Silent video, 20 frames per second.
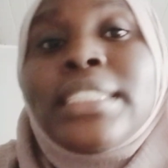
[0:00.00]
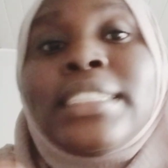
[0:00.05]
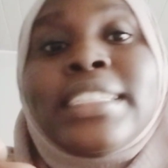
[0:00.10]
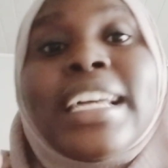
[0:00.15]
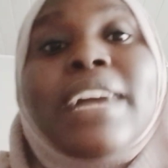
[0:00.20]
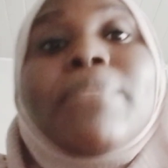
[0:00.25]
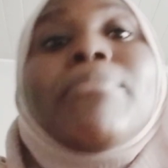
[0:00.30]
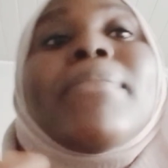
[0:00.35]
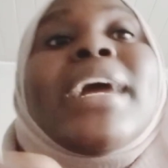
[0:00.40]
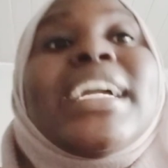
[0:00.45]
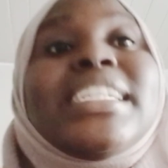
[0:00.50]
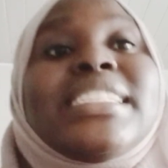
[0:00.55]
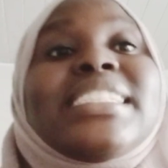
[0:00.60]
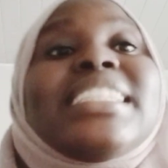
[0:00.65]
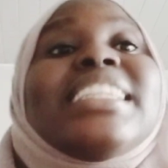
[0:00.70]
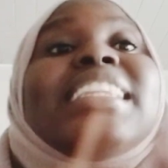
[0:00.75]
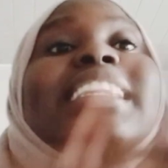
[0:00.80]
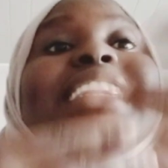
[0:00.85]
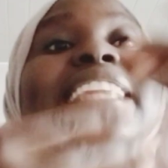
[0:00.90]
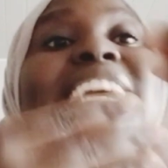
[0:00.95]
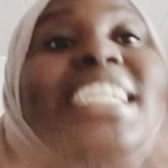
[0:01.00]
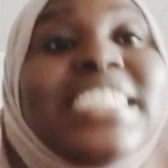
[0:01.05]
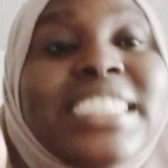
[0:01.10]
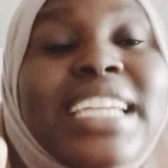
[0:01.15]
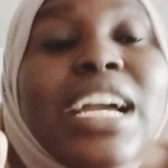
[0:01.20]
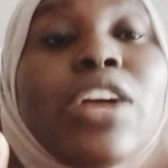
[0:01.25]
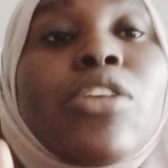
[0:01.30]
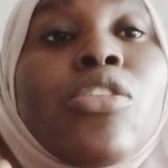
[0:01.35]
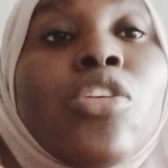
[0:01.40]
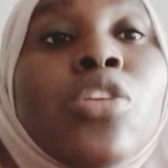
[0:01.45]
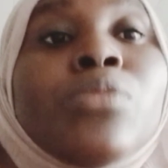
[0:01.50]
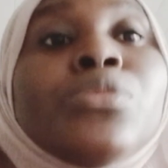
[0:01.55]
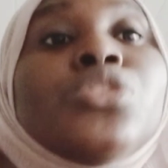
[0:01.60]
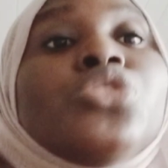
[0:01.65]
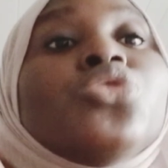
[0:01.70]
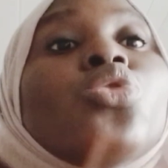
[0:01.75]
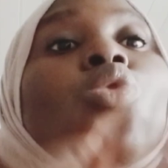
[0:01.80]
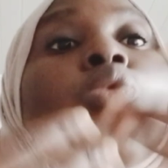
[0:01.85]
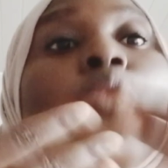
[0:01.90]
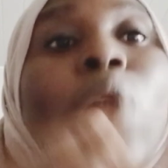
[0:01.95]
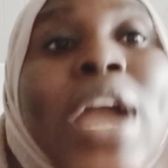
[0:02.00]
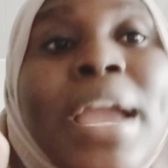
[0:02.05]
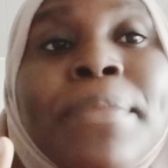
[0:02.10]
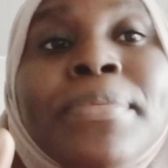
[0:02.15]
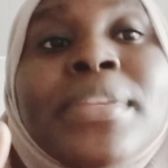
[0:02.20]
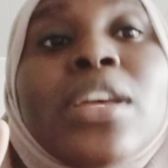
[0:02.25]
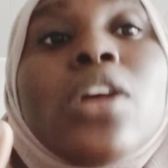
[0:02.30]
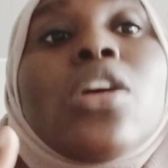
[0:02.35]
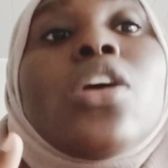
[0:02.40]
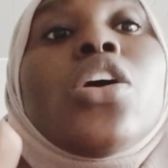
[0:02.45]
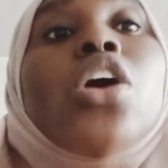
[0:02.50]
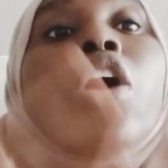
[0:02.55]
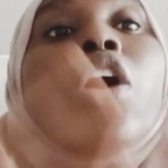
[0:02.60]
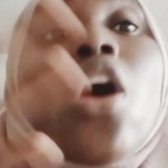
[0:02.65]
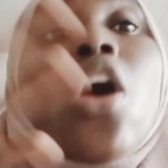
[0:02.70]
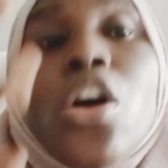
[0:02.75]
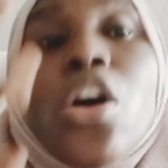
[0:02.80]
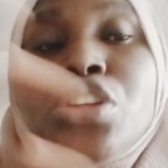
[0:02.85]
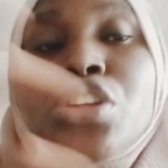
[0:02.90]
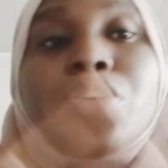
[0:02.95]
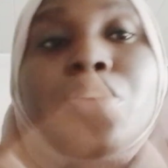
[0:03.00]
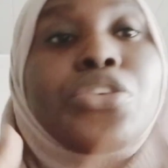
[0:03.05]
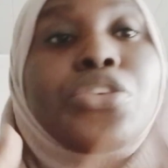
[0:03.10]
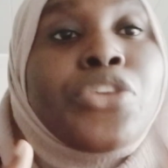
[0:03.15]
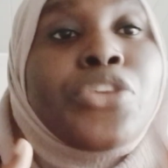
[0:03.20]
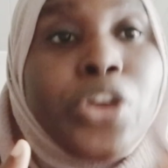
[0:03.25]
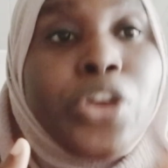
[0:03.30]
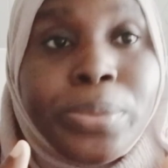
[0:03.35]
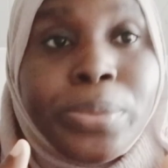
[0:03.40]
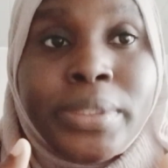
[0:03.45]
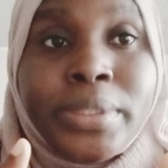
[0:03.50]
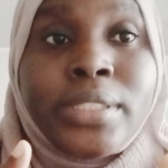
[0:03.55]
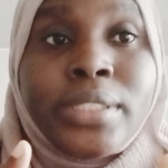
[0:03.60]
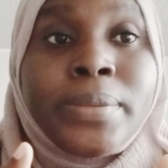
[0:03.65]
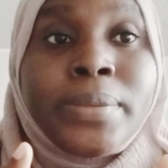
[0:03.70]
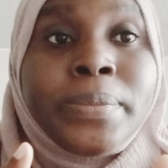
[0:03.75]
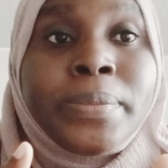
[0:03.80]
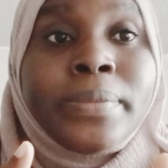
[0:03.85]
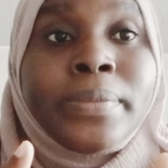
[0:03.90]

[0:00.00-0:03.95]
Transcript: that might later come to wipe all your crops,